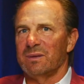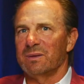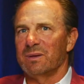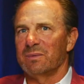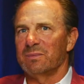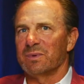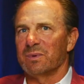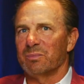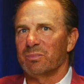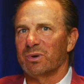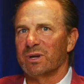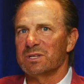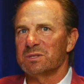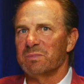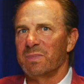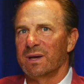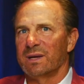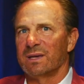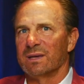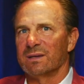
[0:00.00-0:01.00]
going to press
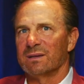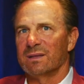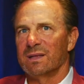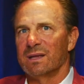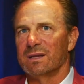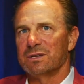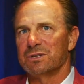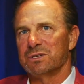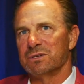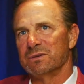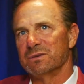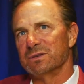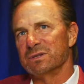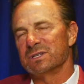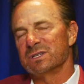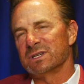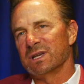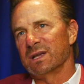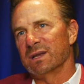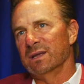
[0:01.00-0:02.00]
back into that issue you
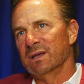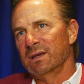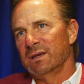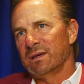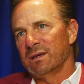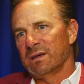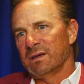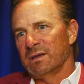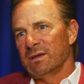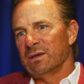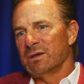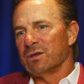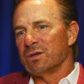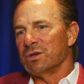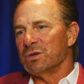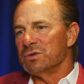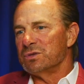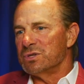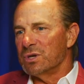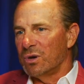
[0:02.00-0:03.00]
just said.
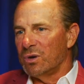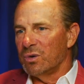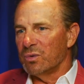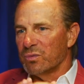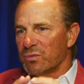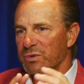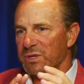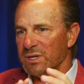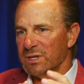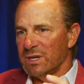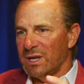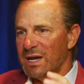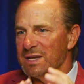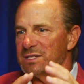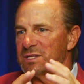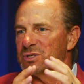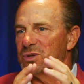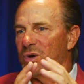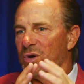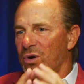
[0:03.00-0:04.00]
You don't realize,
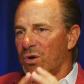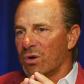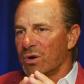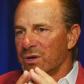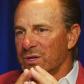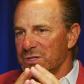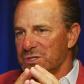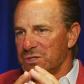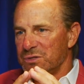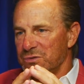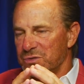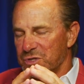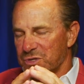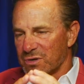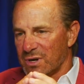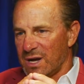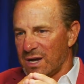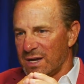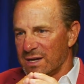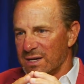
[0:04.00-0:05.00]
as hard as you
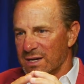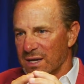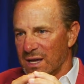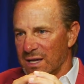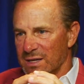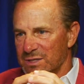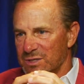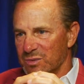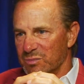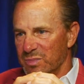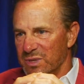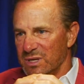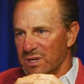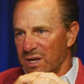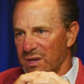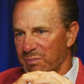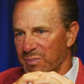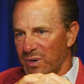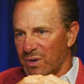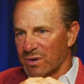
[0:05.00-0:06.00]
try not to be
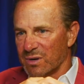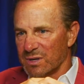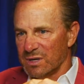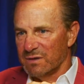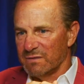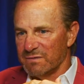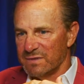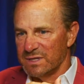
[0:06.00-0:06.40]
a part of the